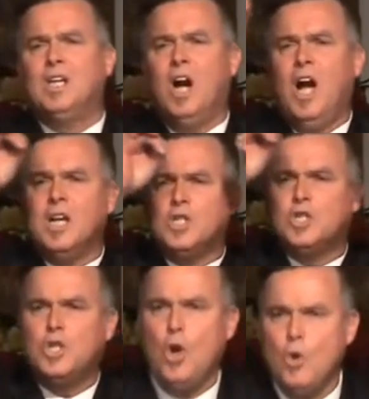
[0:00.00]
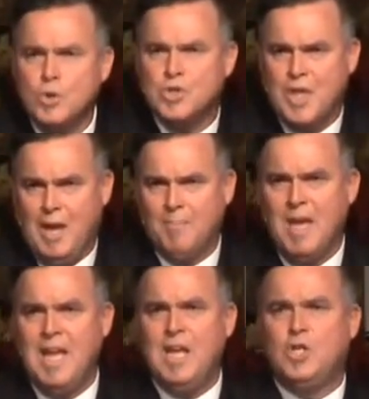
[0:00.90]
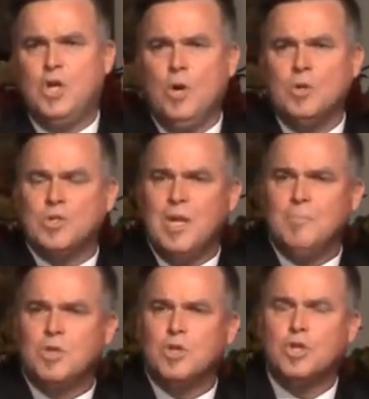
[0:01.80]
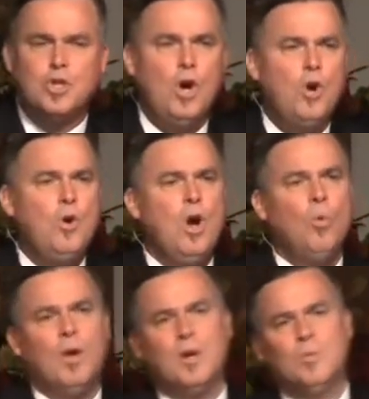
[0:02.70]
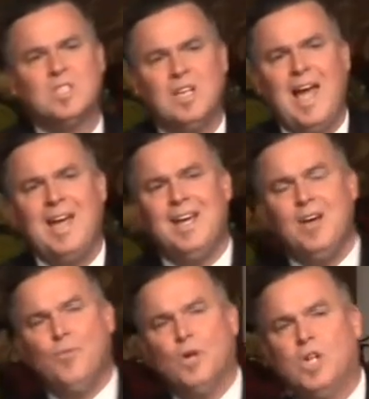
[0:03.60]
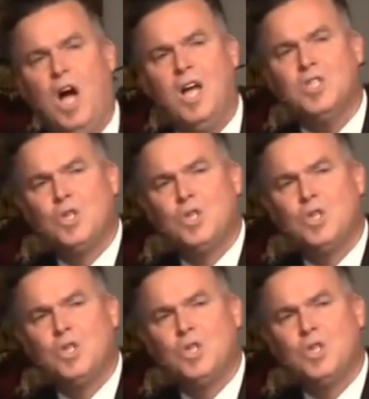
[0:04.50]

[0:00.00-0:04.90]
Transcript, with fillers: God chose them. He chose them to show what it was like for God